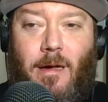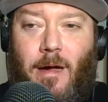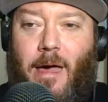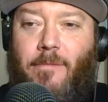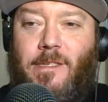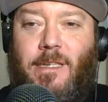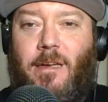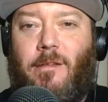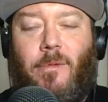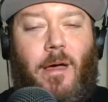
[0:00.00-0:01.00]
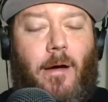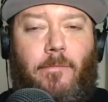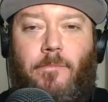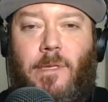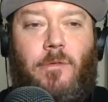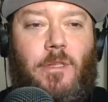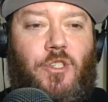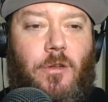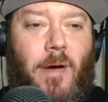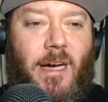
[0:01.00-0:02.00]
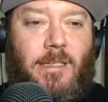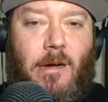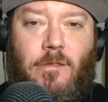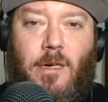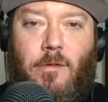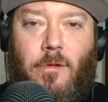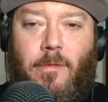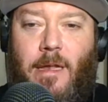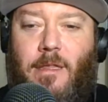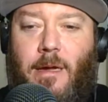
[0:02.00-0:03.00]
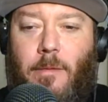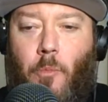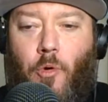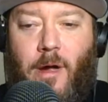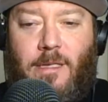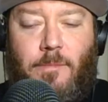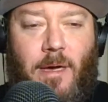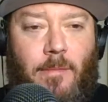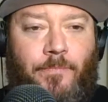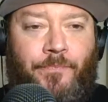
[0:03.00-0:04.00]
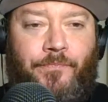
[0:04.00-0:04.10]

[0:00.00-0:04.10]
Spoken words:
I haven't seen it. Well, I've been doing the show the past hour, so I don't know if anything more has been